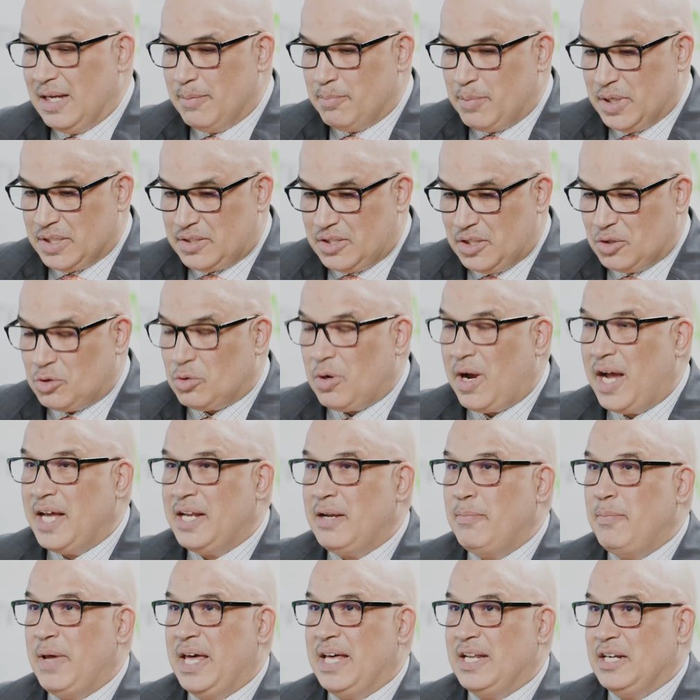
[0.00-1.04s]
But to try
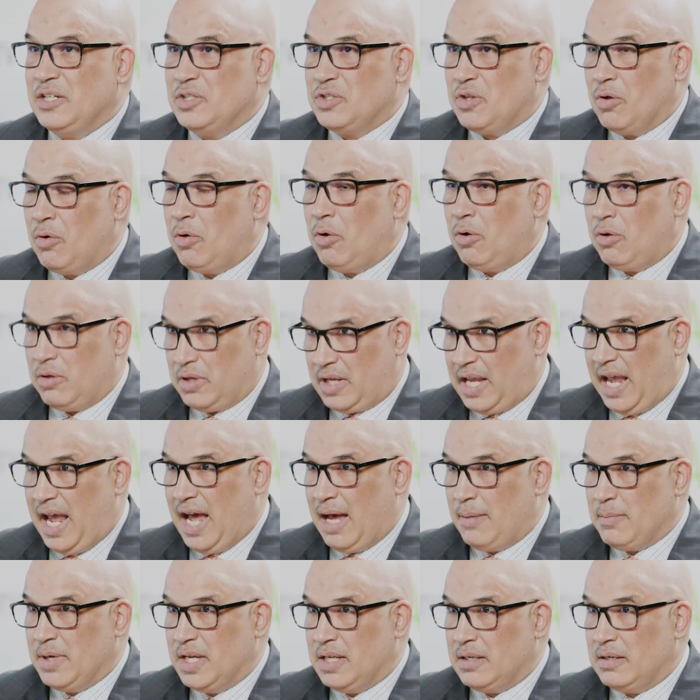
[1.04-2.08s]
to manage the whole
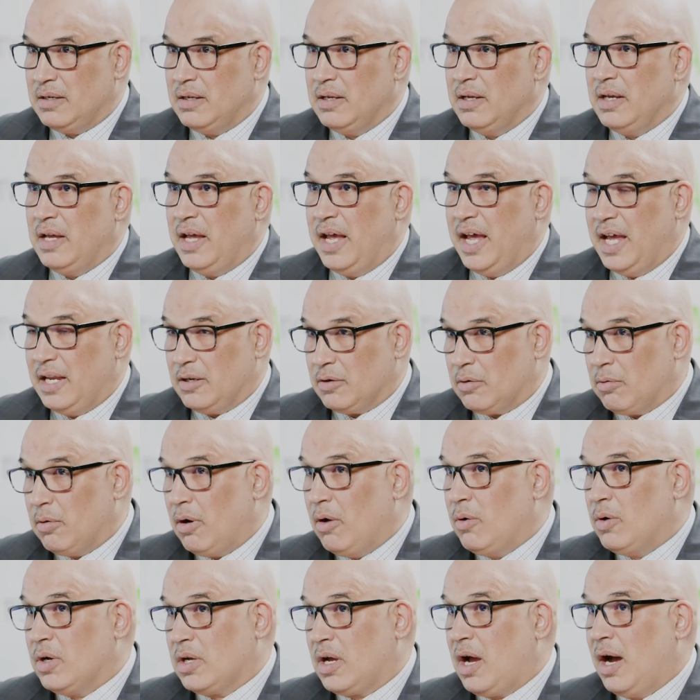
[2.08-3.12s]
gamut and
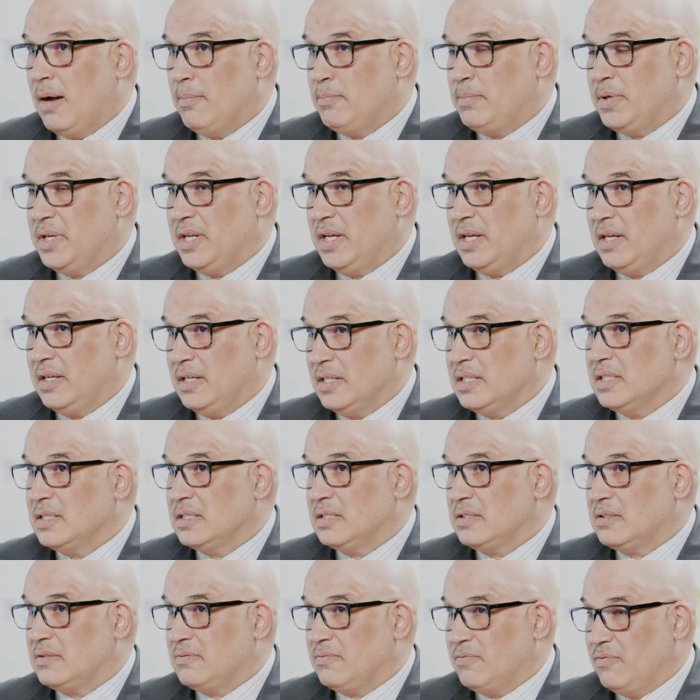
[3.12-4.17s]
grow a company
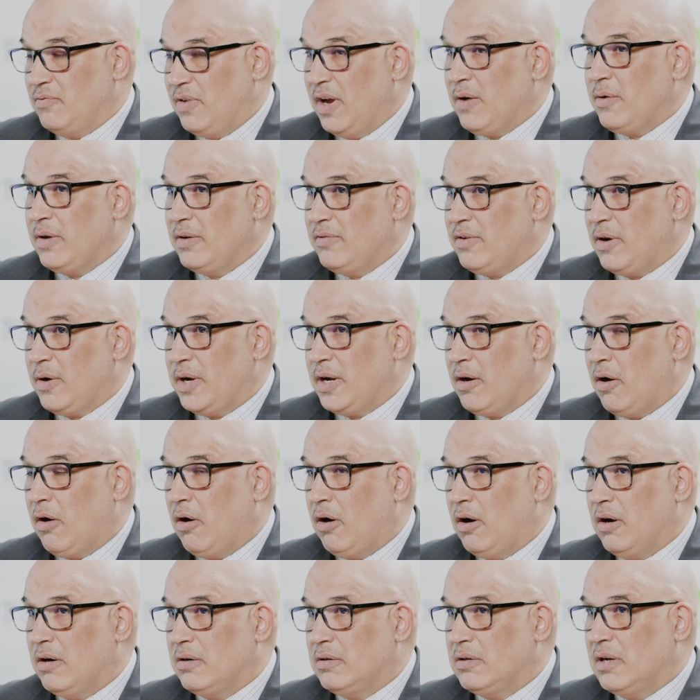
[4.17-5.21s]
is very, very
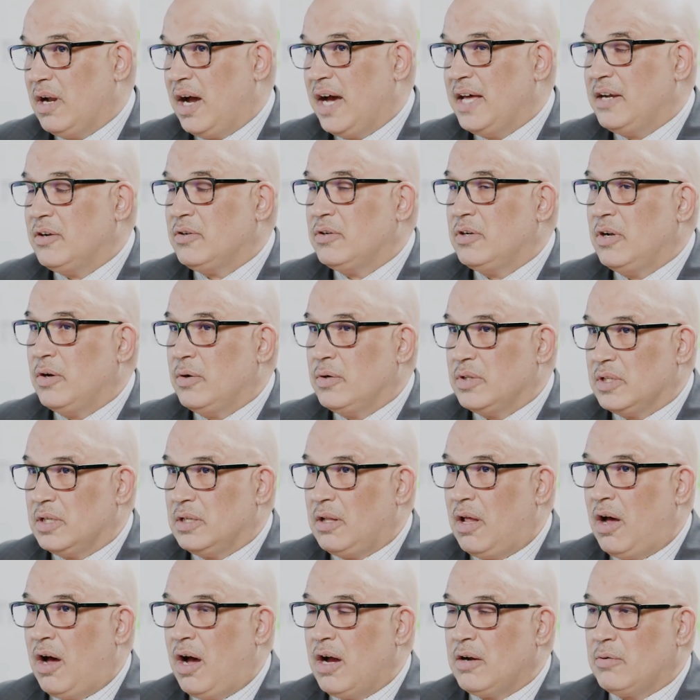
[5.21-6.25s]
hard. And I don't know in the
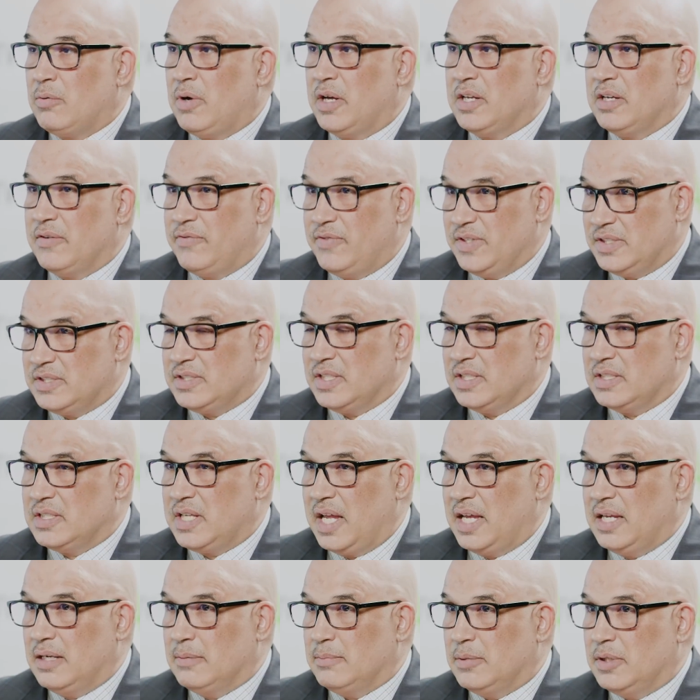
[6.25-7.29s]
long run if it's
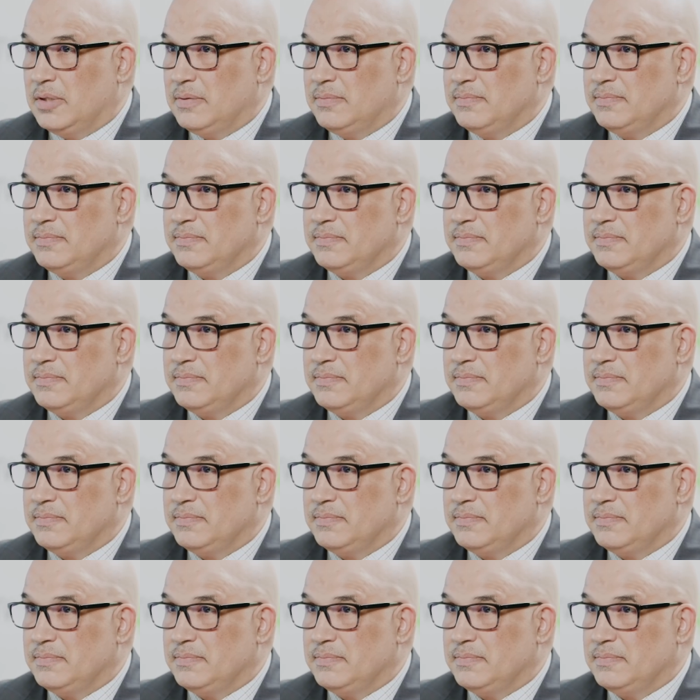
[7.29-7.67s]
sustainable.